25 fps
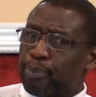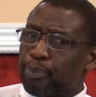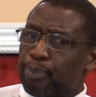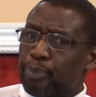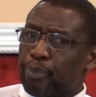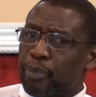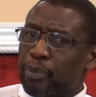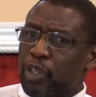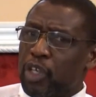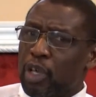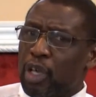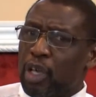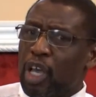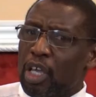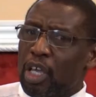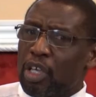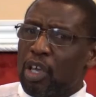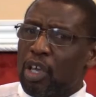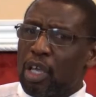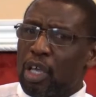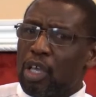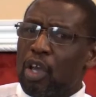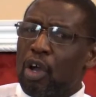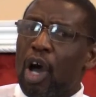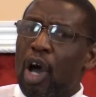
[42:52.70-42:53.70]
You, you,
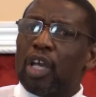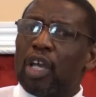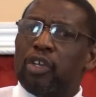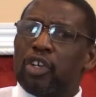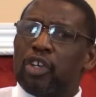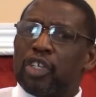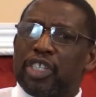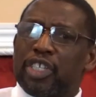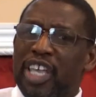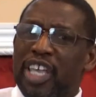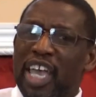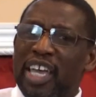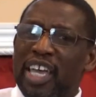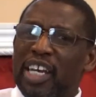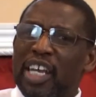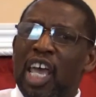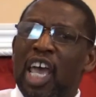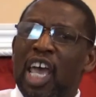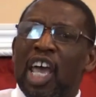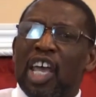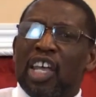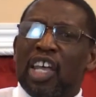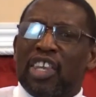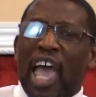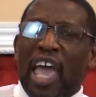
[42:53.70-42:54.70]
you understand
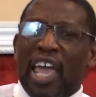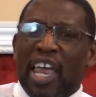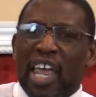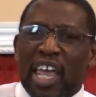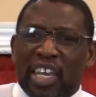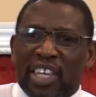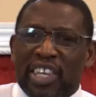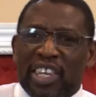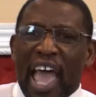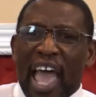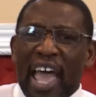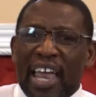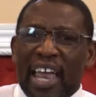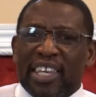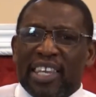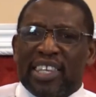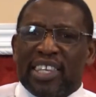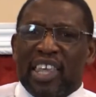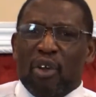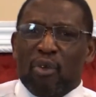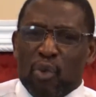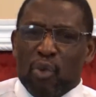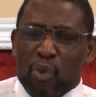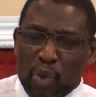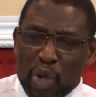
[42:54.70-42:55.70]
that, that
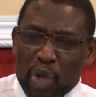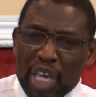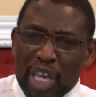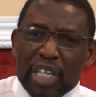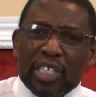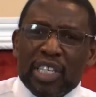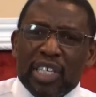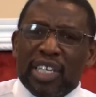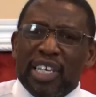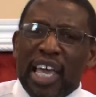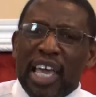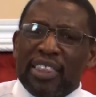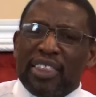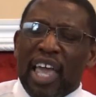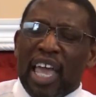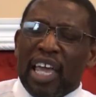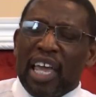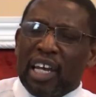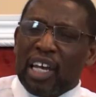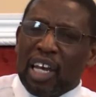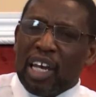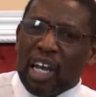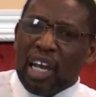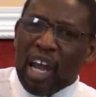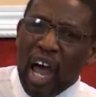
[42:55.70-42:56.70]
the reason that they
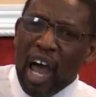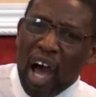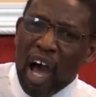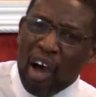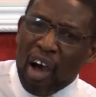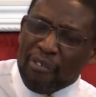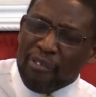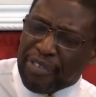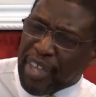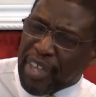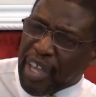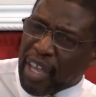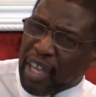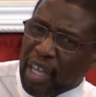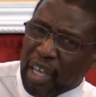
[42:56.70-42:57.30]
loved